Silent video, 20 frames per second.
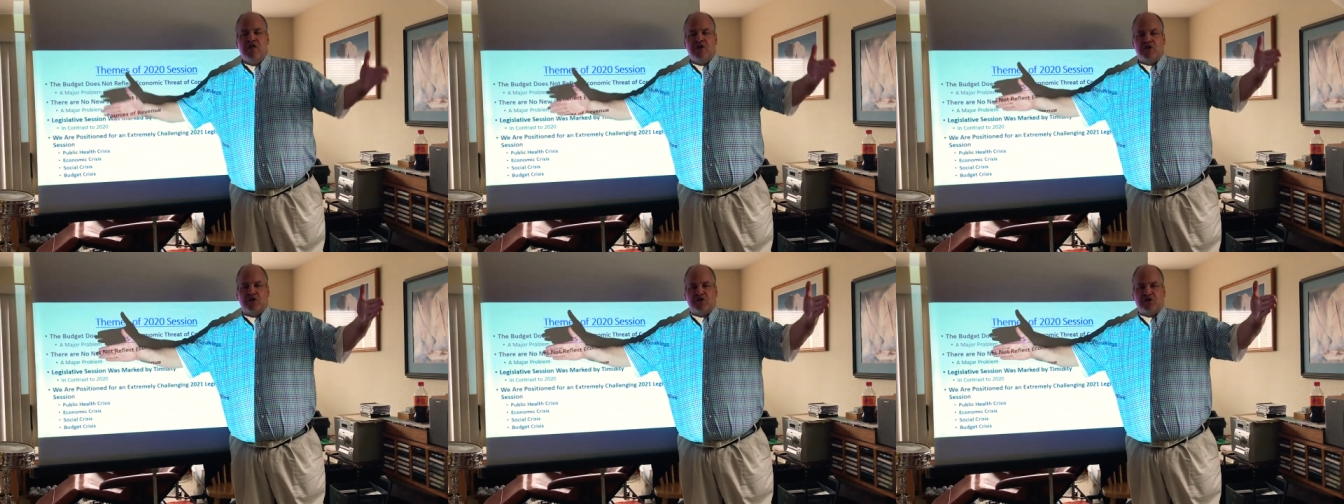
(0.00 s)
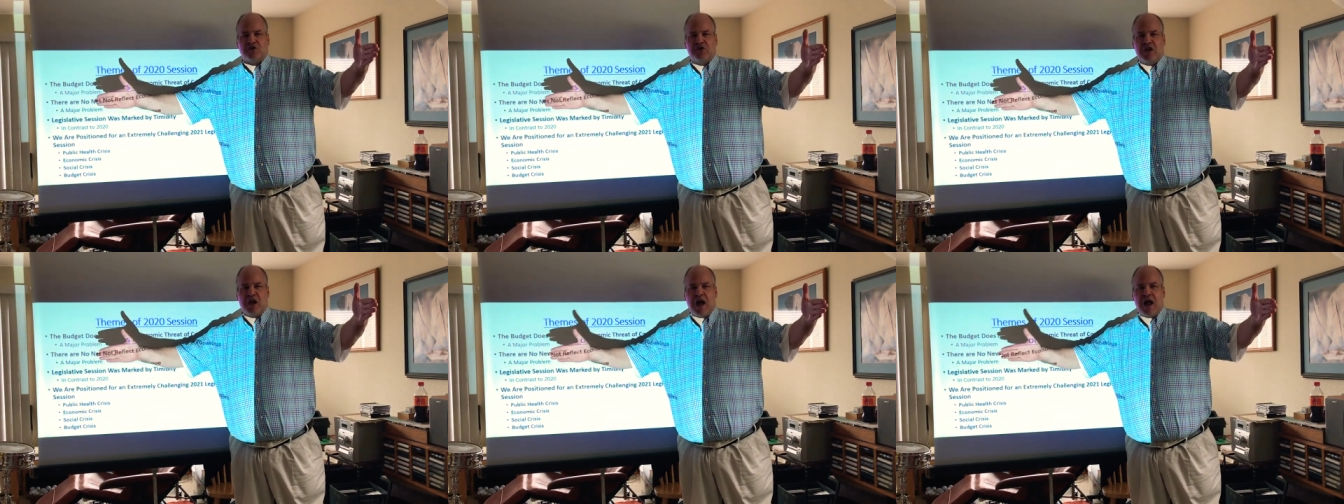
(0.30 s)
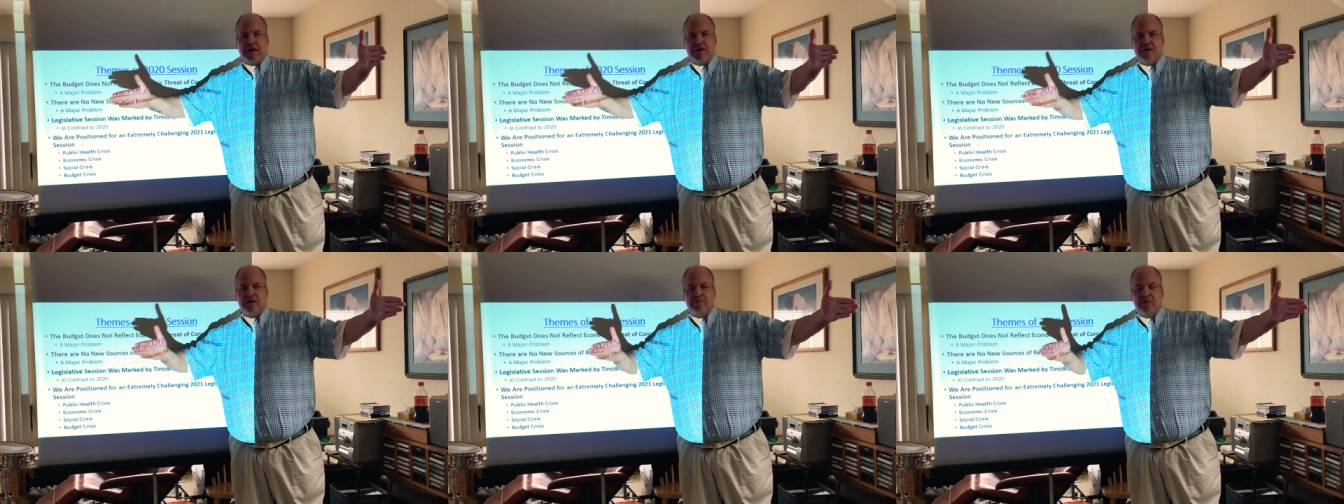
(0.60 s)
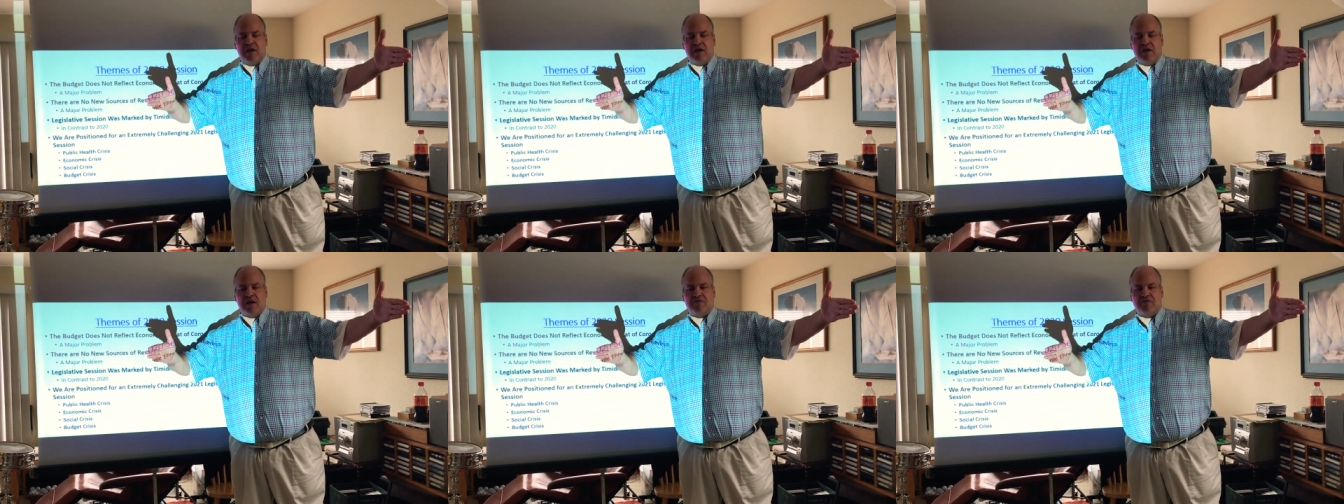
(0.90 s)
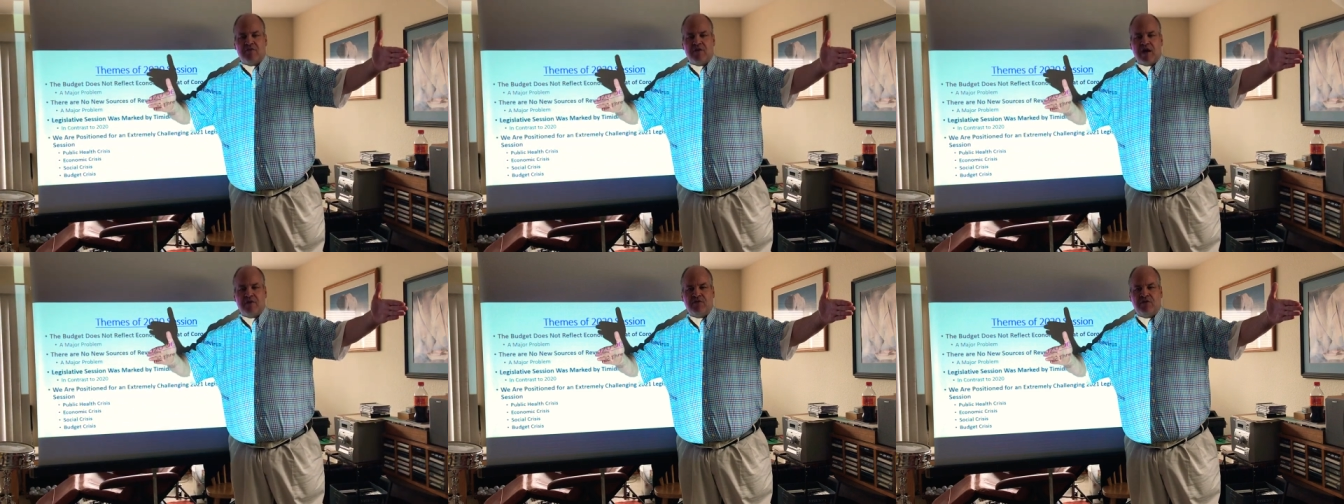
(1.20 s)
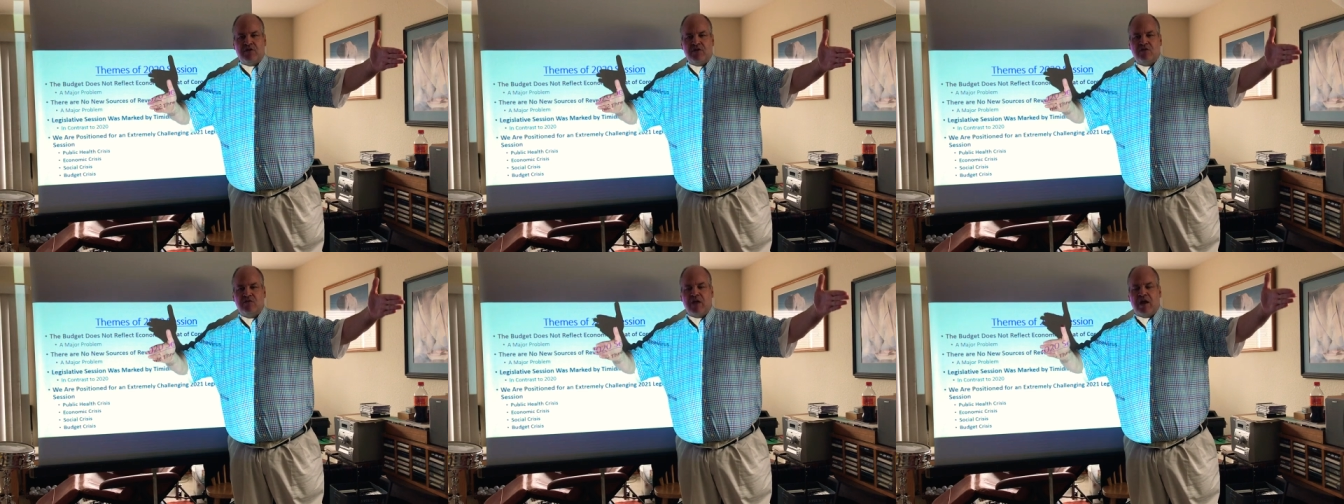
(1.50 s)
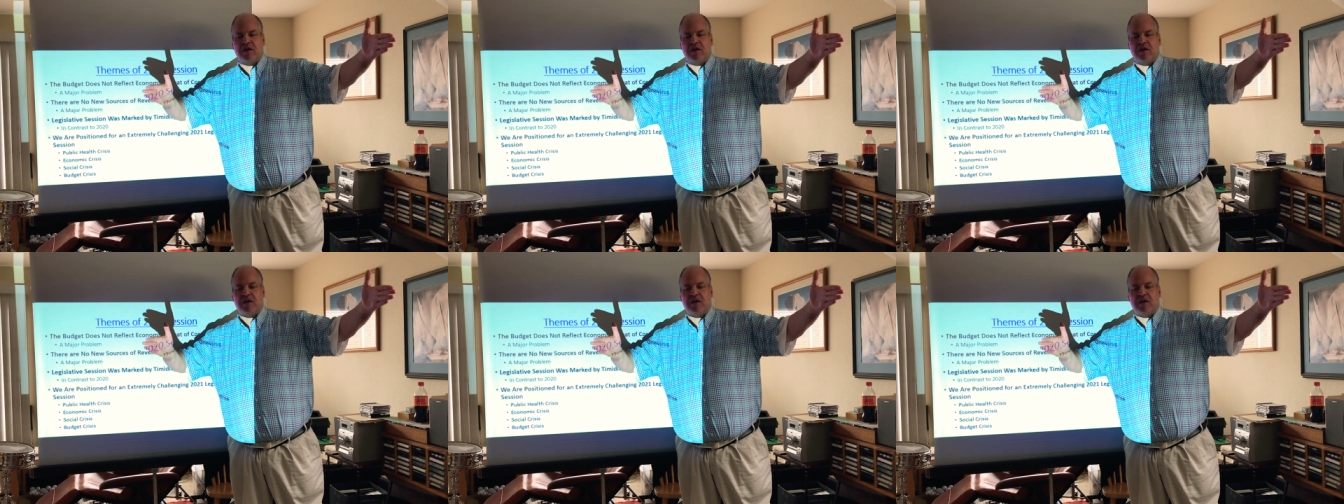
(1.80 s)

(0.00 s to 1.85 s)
There's not going to be enough revenue,